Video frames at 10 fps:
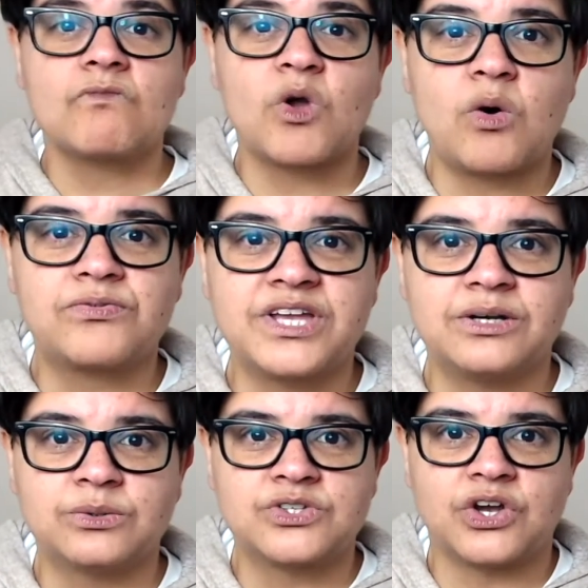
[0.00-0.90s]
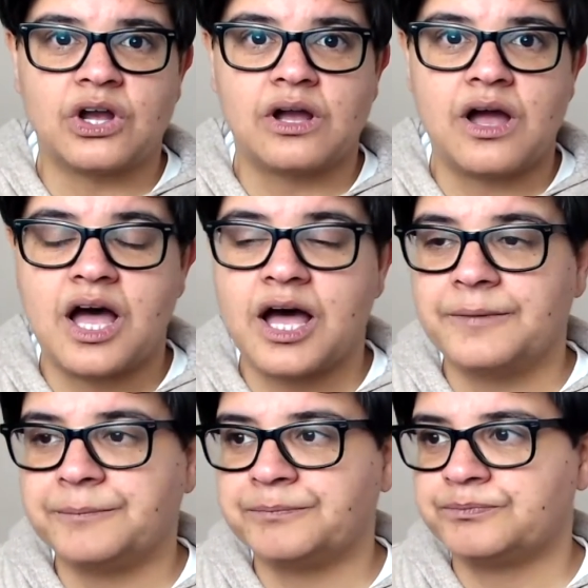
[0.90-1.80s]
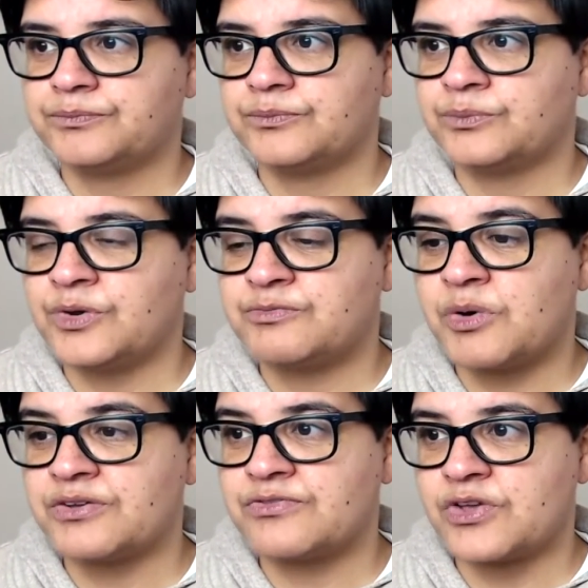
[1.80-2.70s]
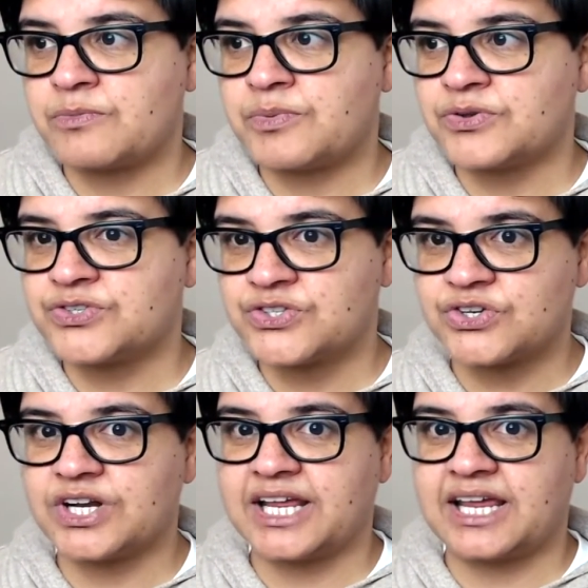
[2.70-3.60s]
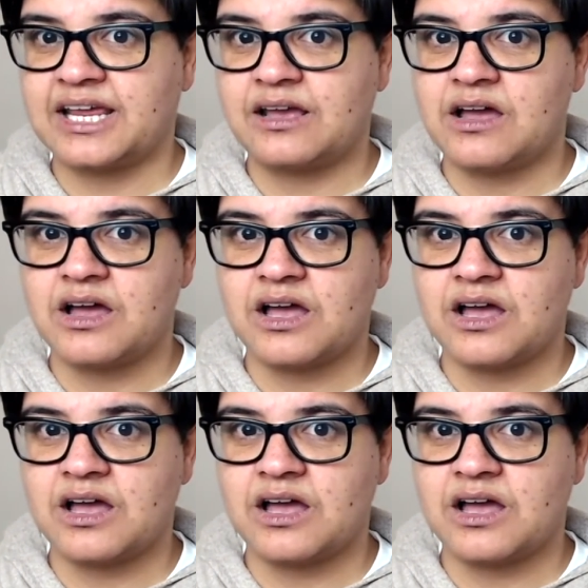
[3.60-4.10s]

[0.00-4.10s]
off kilter, with my view, but certainly